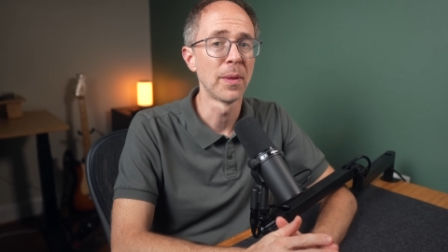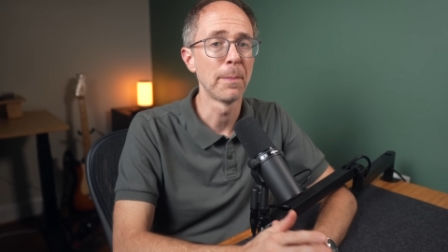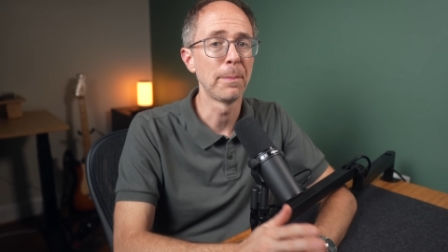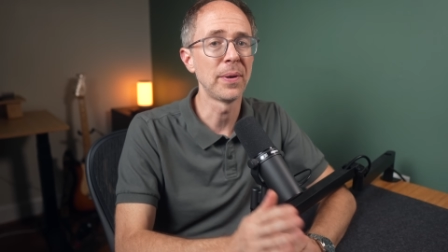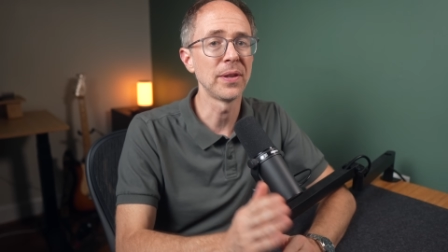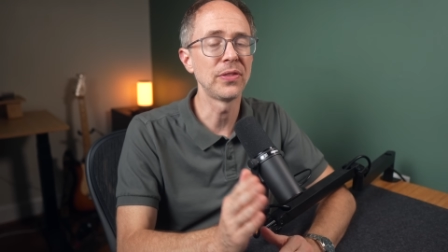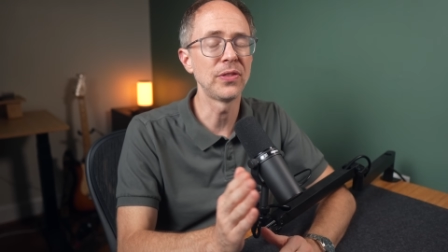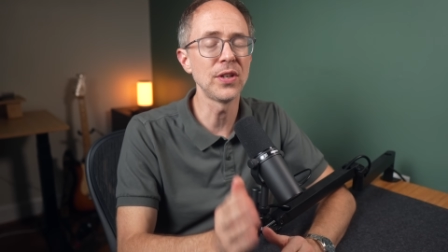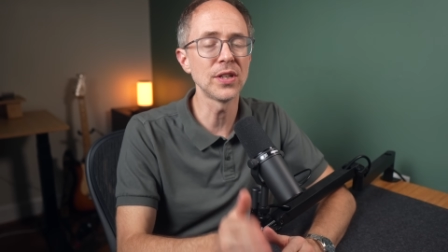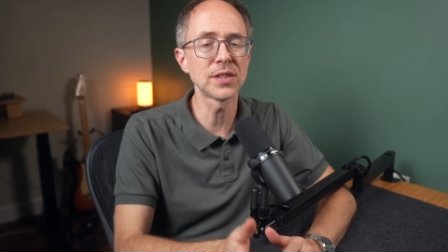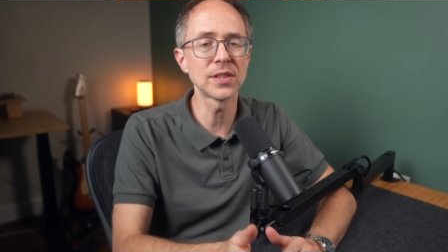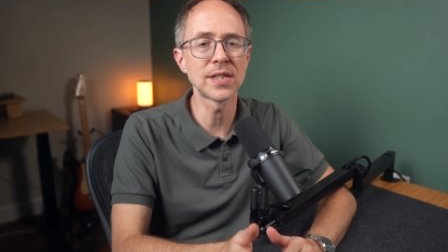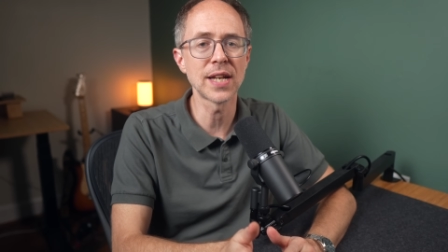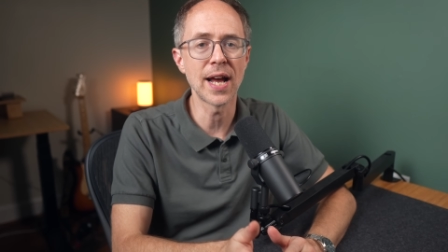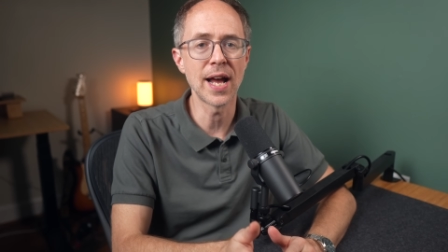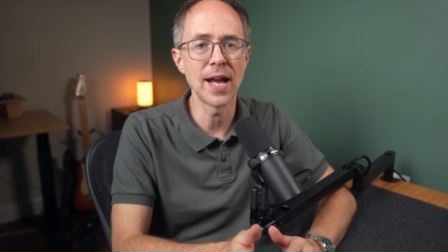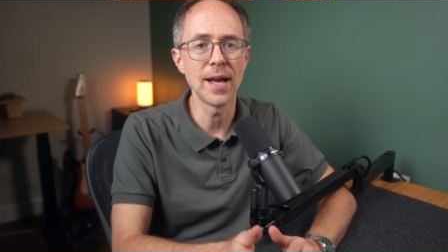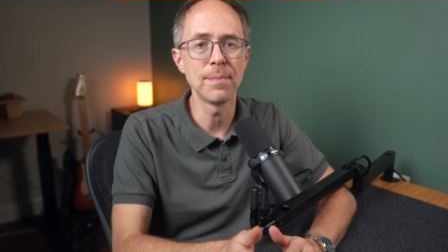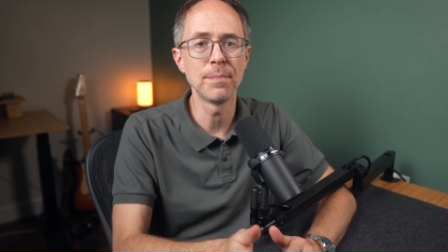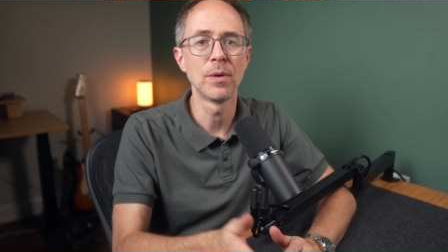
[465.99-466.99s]
but this
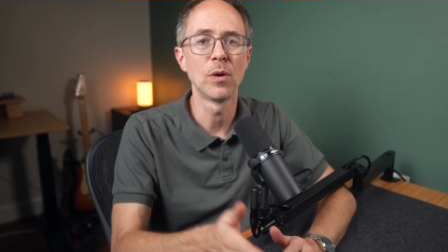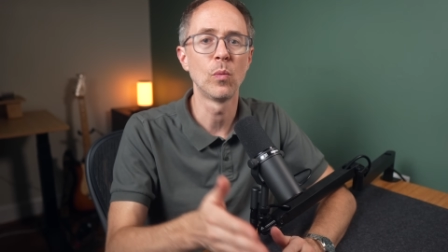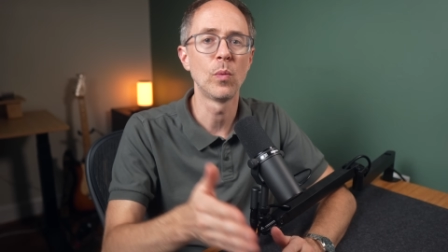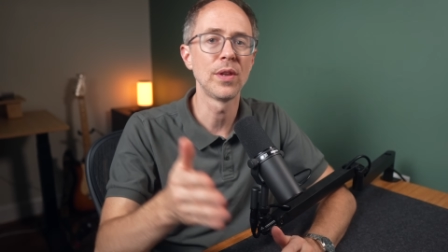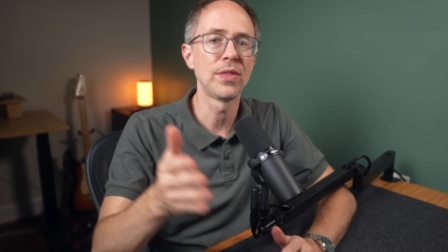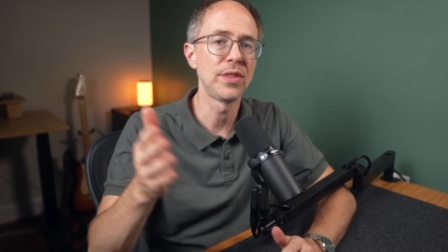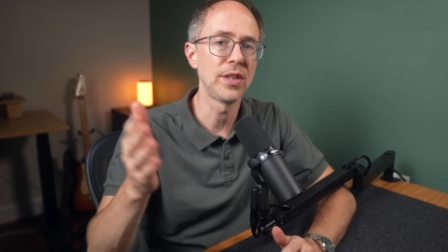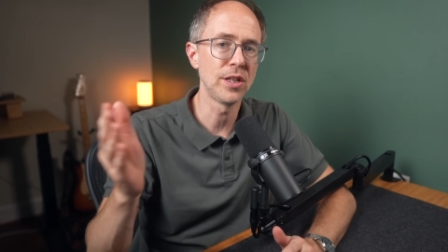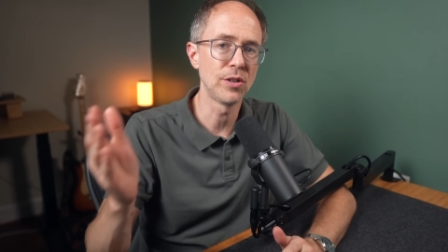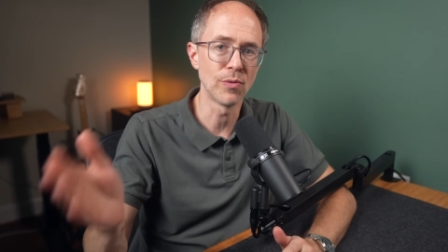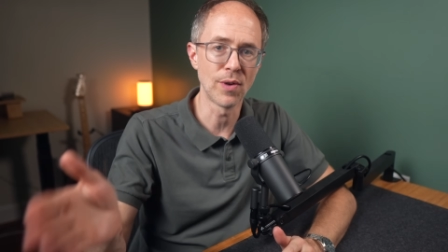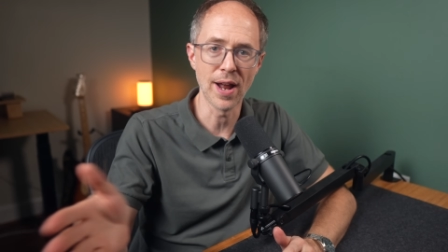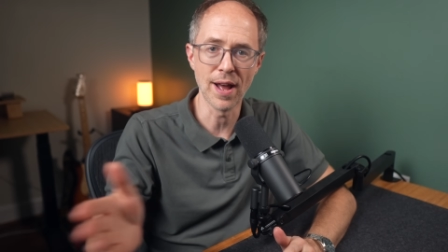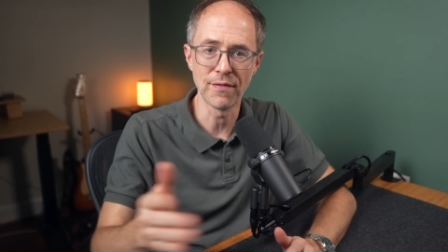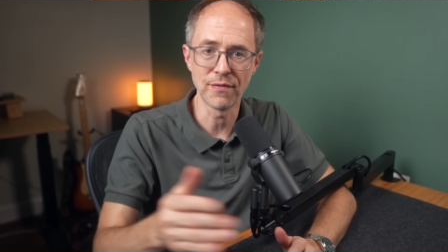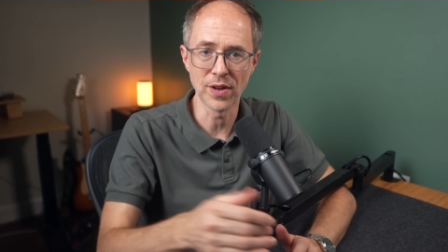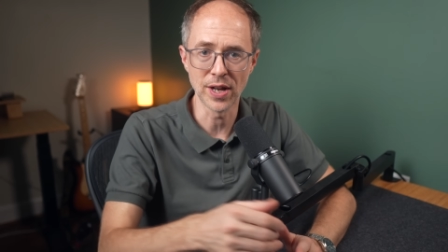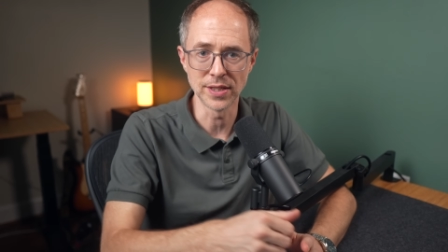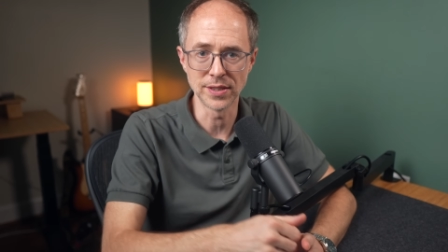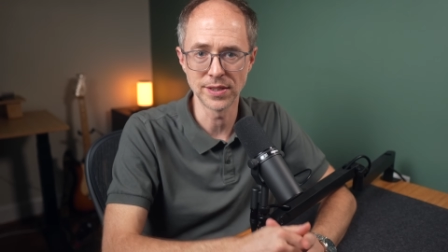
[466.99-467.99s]
time with the
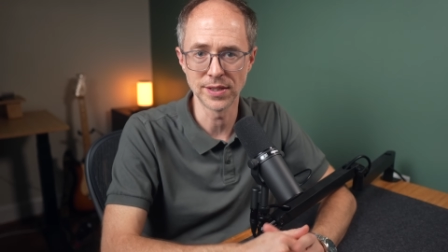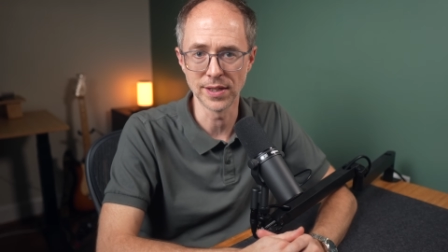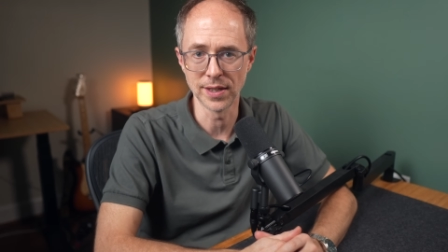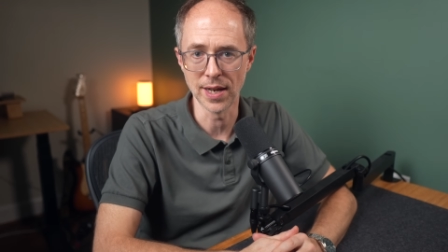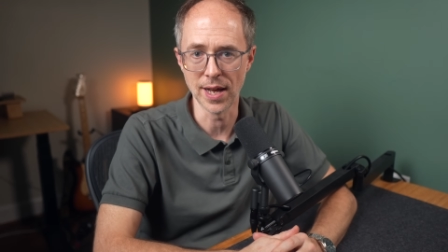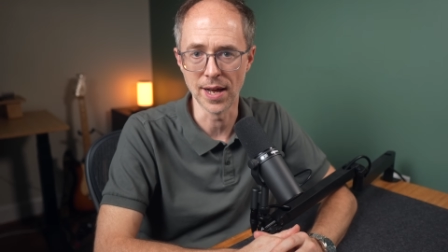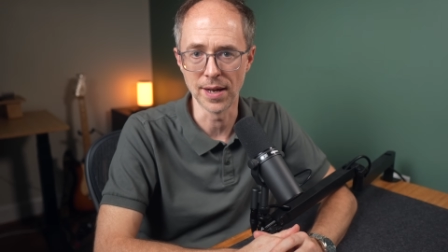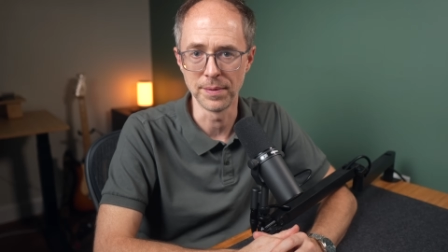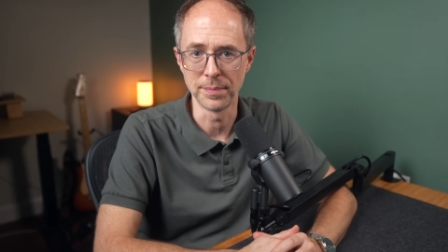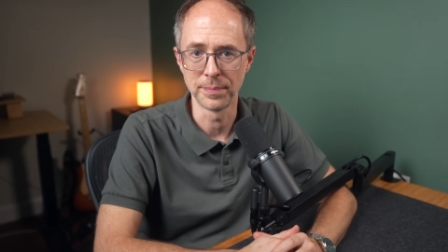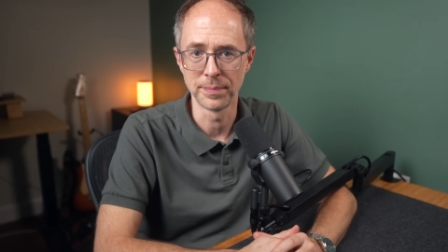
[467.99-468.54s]
Graphite CLI.